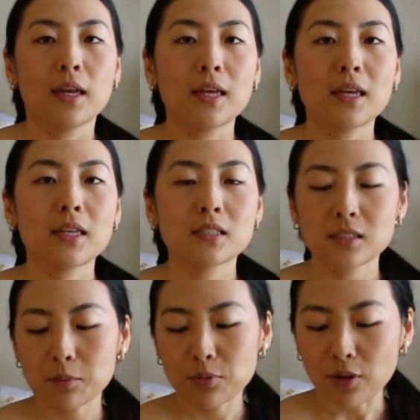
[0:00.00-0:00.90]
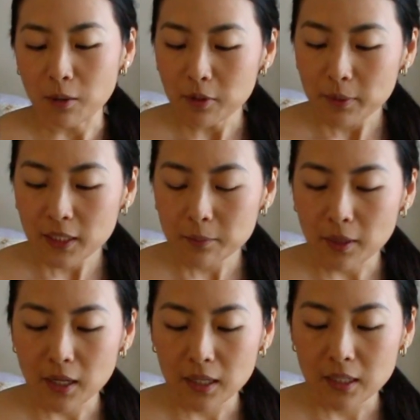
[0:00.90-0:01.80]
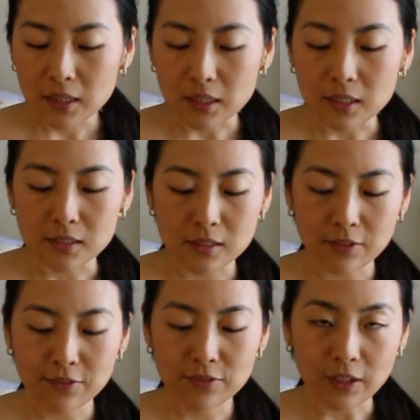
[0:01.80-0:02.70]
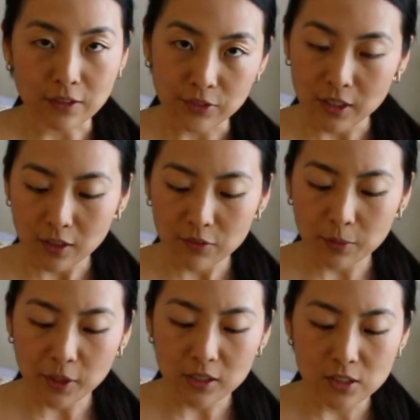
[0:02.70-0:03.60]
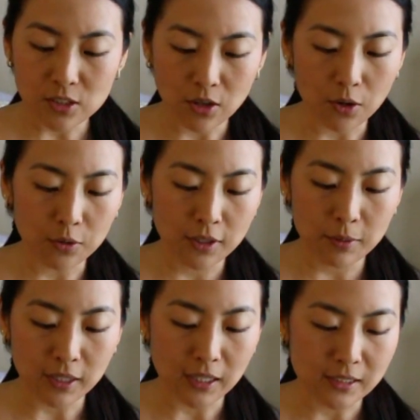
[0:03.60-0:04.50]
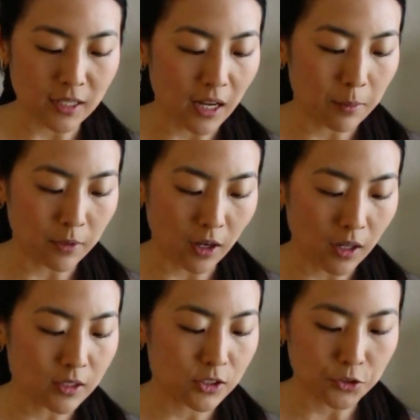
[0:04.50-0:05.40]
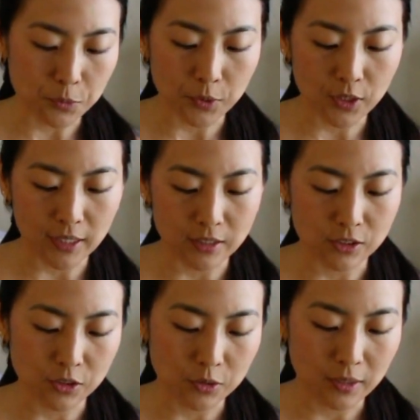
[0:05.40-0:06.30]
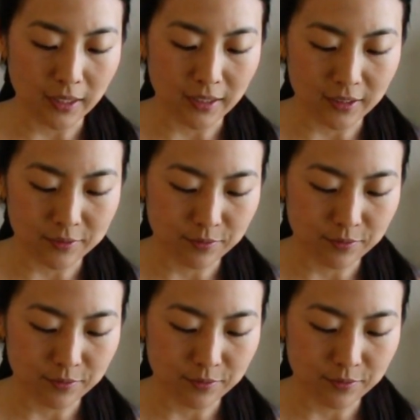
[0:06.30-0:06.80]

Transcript: is probably my least favorite of the bunch, only because I'm not super into like